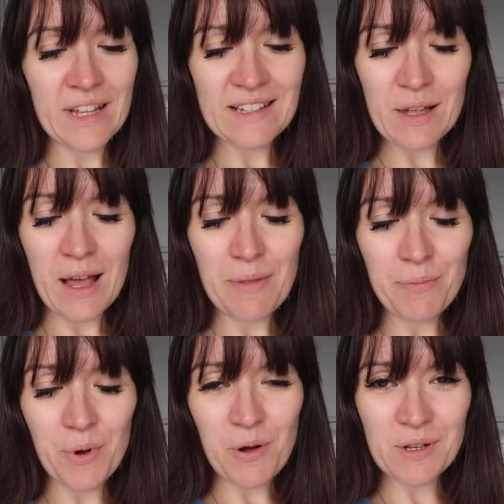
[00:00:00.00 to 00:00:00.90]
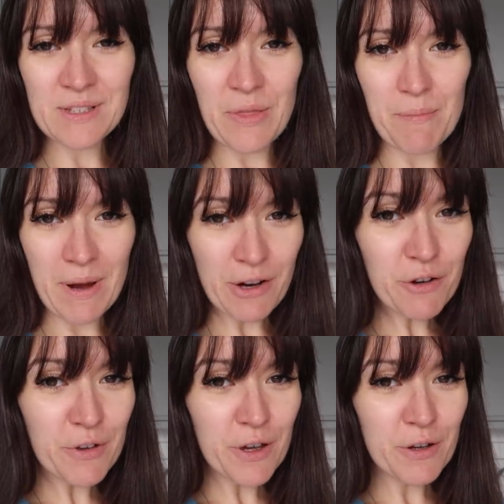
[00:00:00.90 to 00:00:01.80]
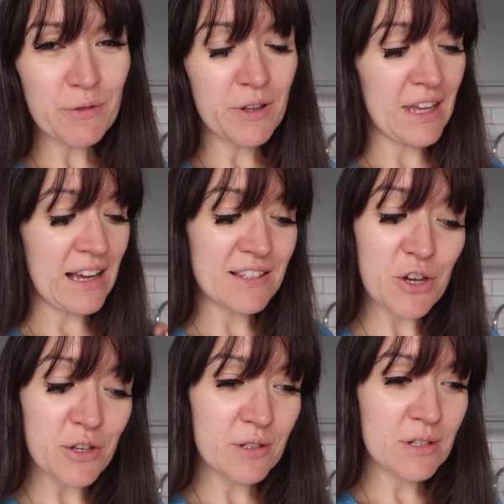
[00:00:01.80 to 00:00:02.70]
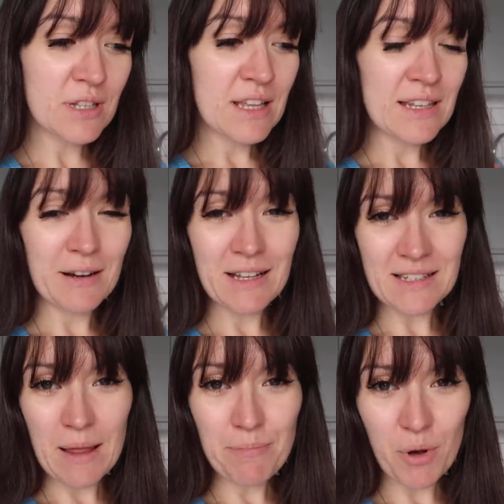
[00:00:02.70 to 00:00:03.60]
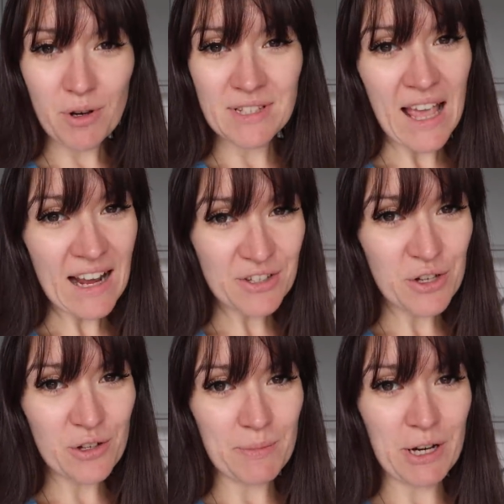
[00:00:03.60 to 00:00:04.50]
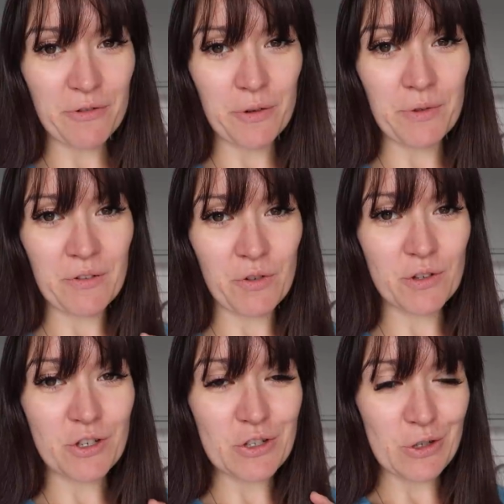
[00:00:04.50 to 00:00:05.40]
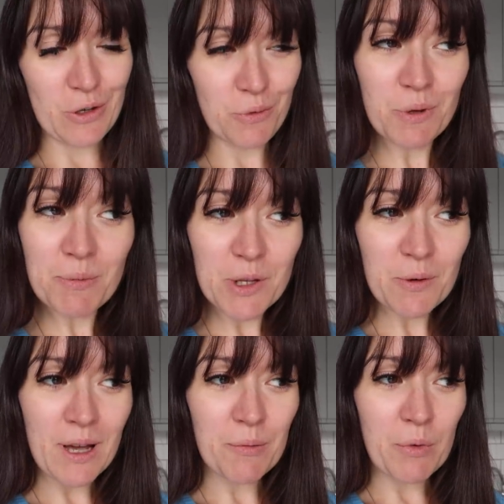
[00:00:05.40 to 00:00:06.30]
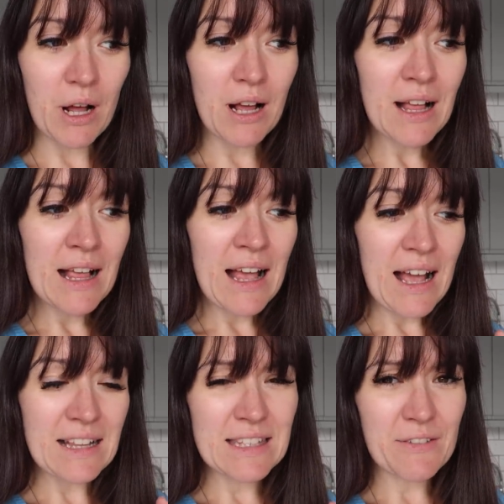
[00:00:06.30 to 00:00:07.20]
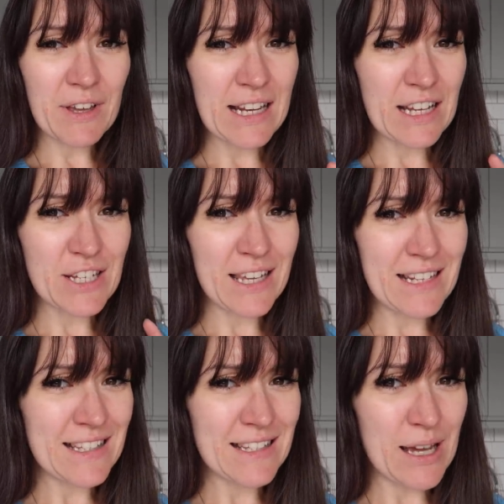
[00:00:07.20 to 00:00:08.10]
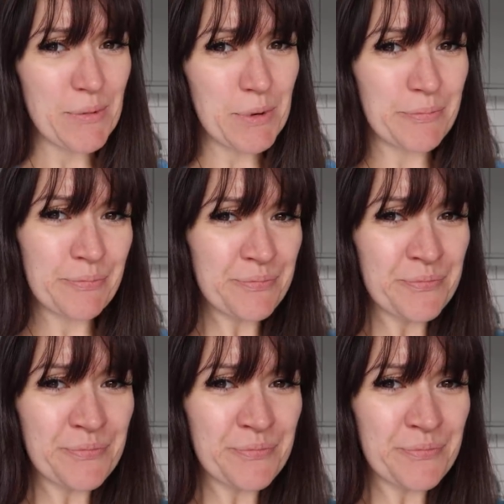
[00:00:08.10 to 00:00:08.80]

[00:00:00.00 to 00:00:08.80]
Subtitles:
Let's unbox the microphone, the external. Now let's unbox the external microphone that I've got to go with my new camera and see if I can actually get it set up. Oh,